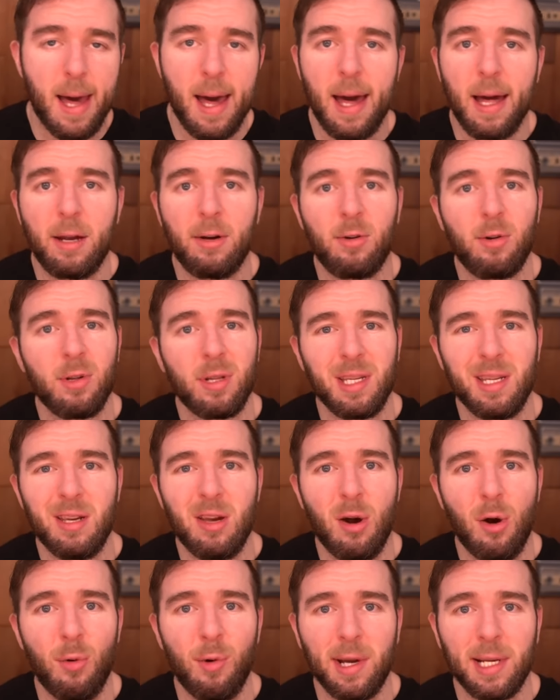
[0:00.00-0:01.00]
I don't really
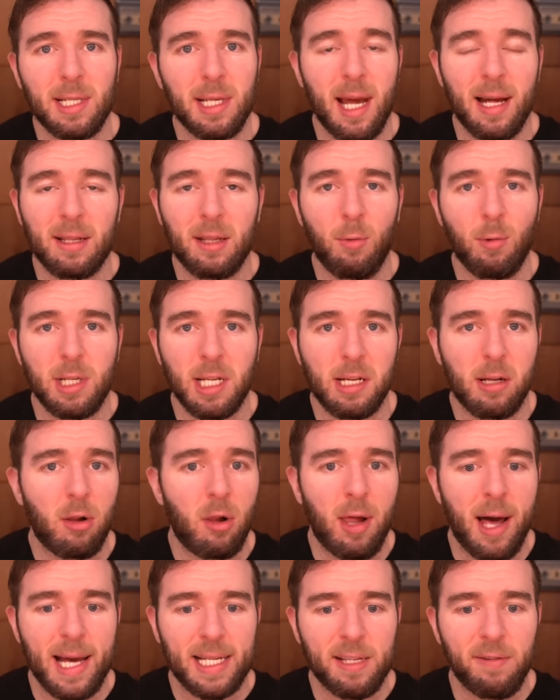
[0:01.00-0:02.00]
know exactly what to
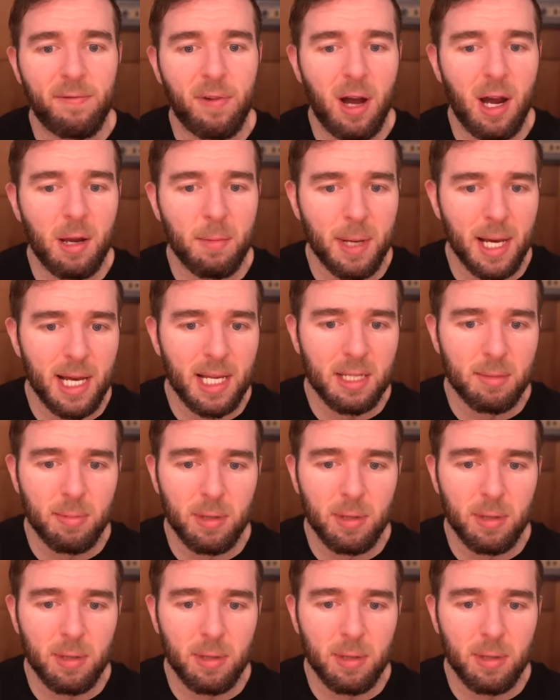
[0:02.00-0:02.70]
classify him as,